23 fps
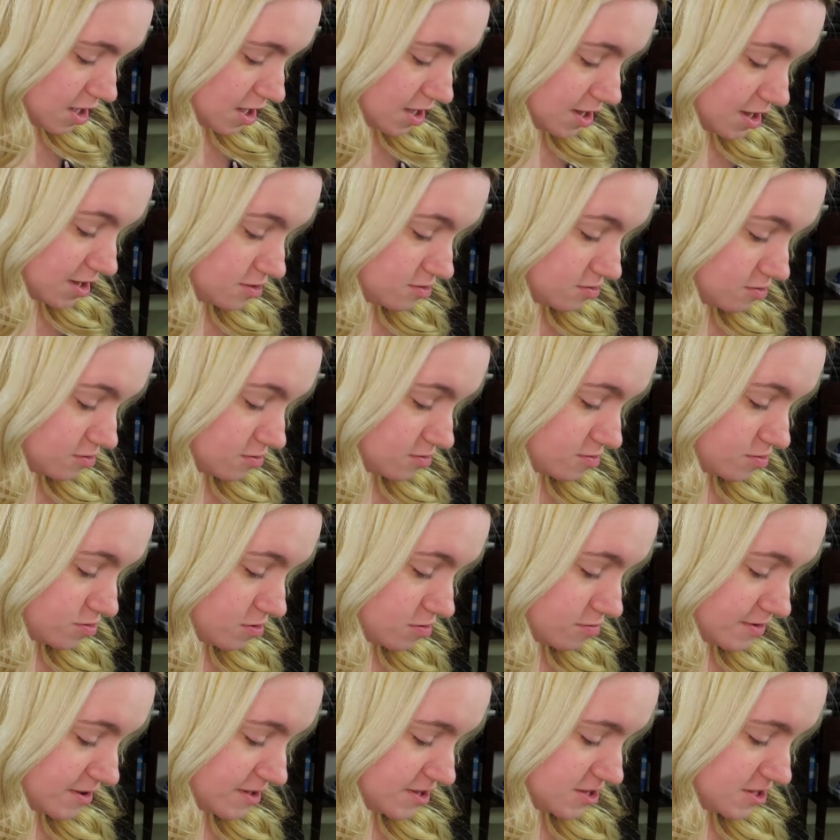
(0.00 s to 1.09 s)
And I took
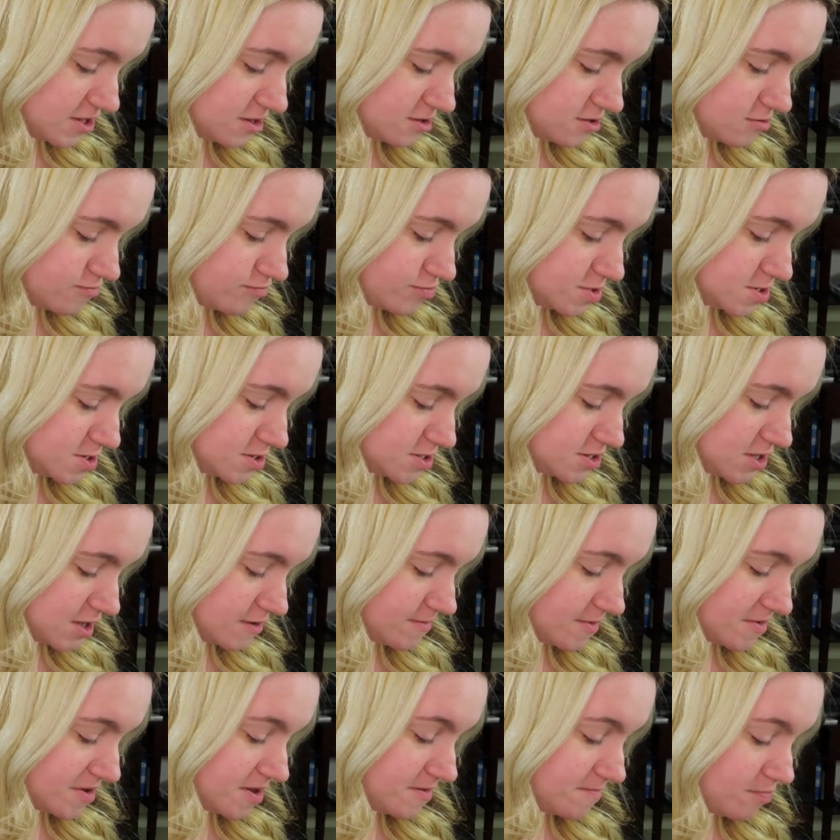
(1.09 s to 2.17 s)
fluorescent, which is a
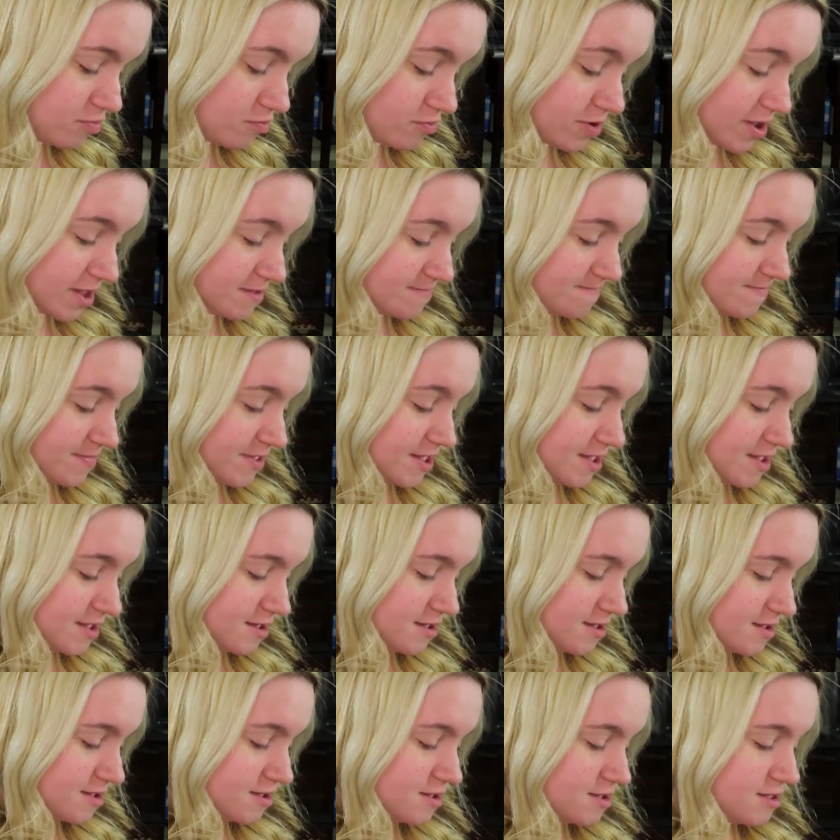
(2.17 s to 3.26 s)
very bright
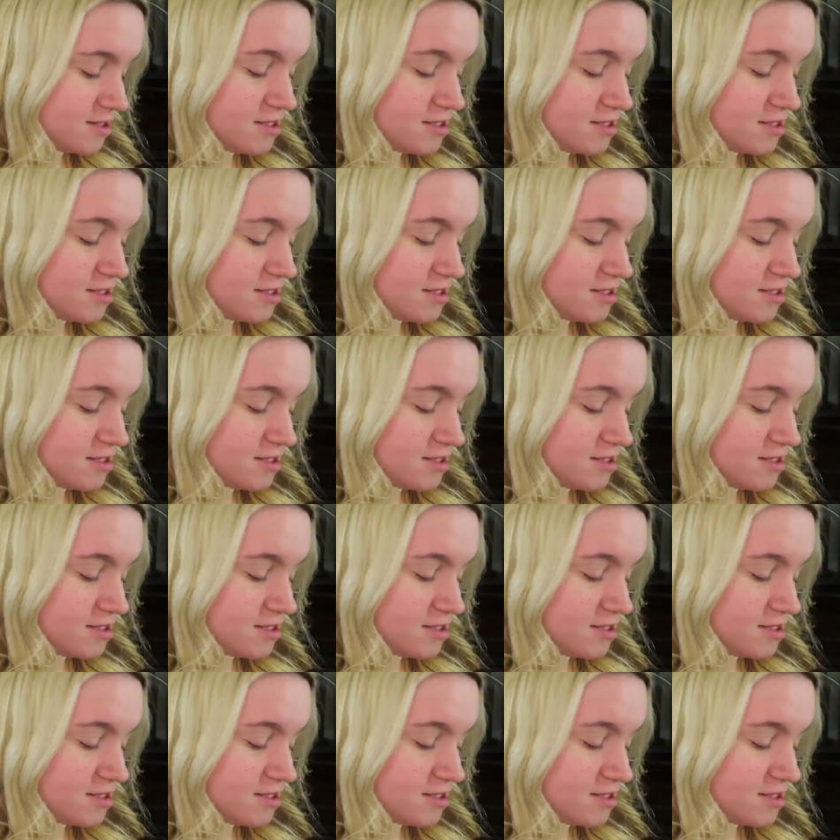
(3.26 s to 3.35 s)
pink.